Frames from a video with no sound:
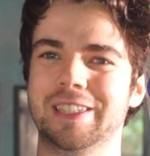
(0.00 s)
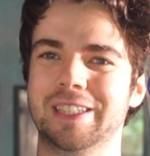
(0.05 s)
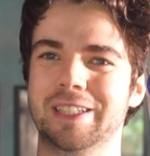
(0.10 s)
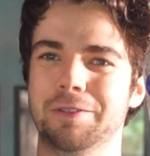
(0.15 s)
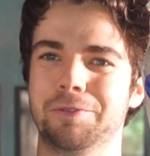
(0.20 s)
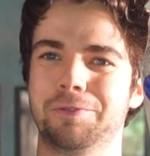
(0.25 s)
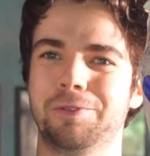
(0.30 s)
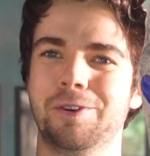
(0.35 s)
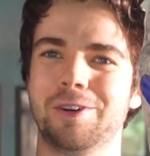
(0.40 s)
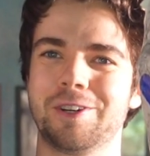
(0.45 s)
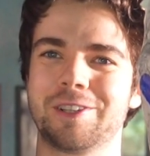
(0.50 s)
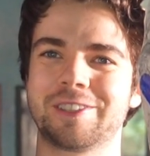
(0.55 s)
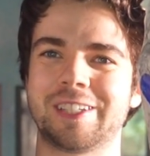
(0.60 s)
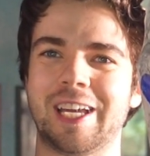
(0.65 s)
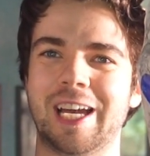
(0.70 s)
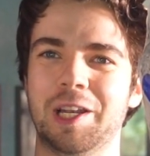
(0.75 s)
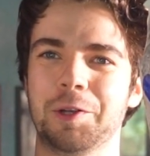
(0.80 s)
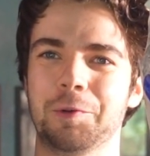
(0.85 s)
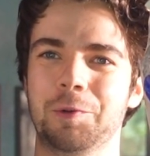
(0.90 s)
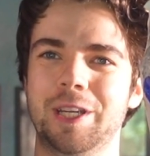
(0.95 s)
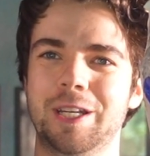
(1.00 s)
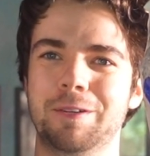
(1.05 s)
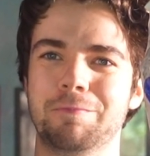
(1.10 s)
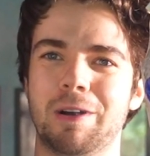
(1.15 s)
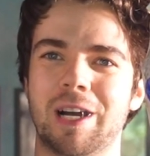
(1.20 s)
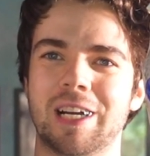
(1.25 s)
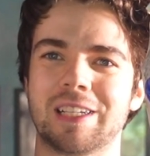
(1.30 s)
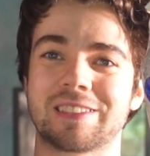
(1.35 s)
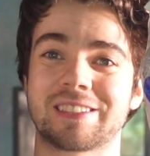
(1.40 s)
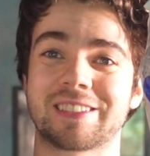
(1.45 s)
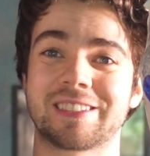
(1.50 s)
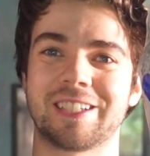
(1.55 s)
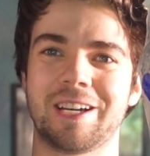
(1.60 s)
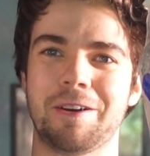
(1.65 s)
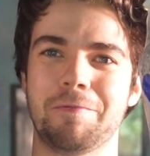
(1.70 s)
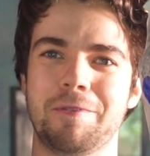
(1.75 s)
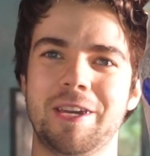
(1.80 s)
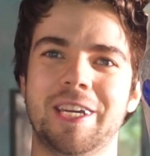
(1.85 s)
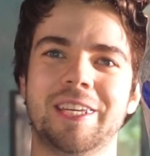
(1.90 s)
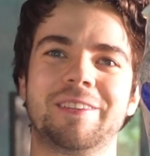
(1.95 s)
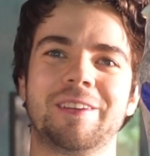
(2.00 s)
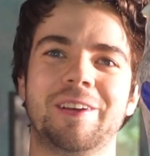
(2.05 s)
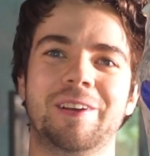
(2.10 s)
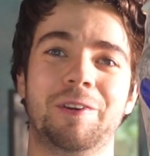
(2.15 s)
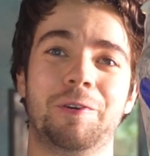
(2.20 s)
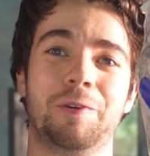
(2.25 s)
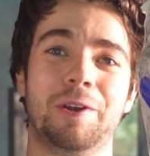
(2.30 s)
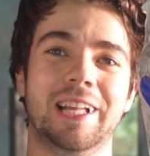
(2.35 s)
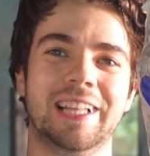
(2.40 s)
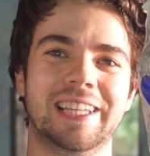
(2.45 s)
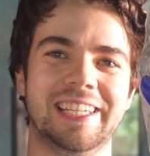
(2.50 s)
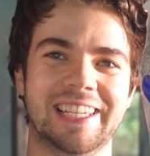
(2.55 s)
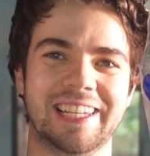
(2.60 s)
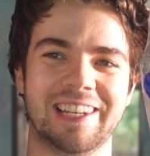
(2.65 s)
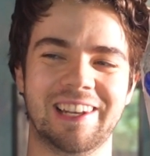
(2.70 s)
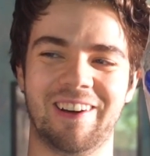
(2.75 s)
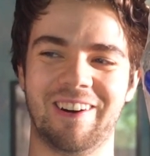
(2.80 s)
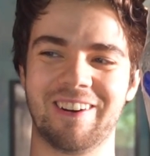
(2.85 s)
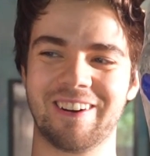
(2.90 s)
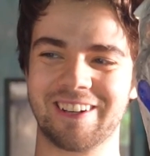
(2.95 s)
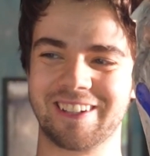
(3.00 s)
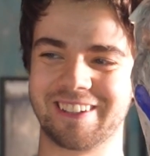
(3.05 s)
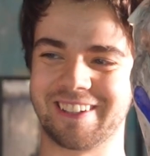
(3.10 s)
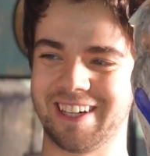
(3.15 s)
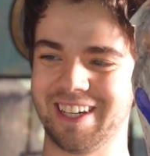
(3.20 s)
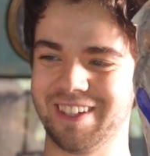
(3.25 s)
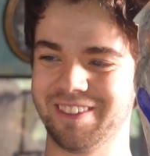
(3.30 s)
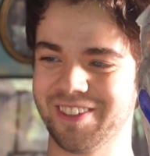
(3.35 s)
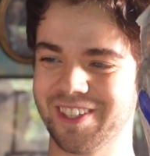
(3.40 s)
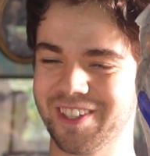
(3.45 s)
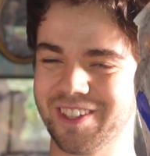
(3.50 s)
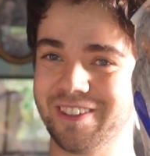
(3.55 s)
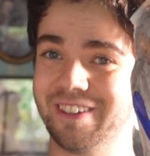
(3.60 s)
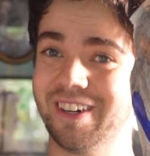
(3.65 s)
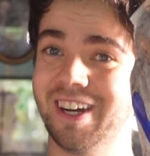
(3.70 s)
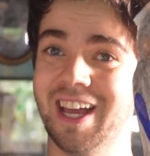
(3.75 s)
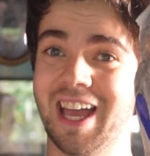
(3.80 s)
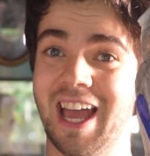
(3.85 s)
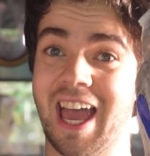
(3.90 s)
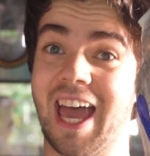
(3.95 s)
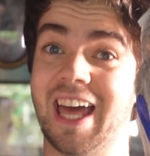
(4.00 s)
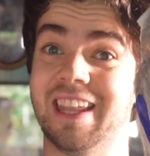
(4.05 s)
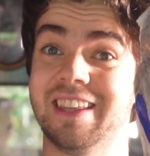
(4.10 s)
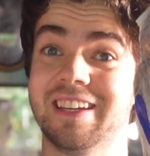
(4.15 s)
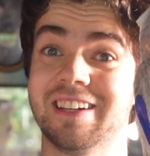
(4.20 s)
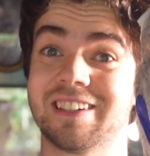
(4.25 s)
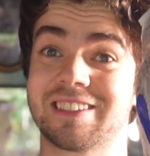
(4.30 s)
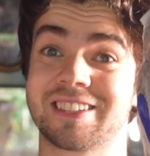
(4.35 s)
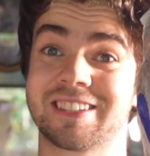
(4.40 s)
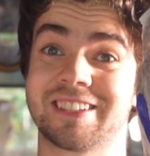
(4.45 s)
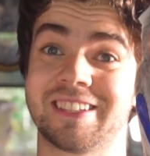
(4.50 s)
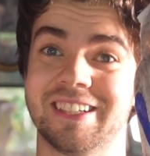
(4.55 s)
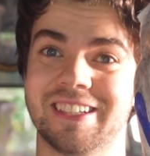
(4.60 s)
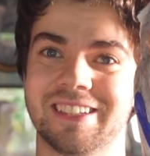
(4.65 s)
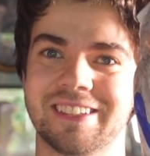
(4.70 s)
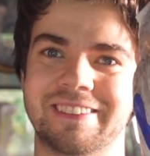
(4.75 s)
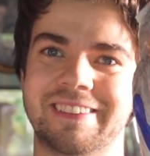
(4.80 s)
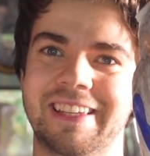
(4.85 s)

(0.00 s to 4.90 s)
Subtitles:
the first Halloween masks I made a really long time ago, and they are still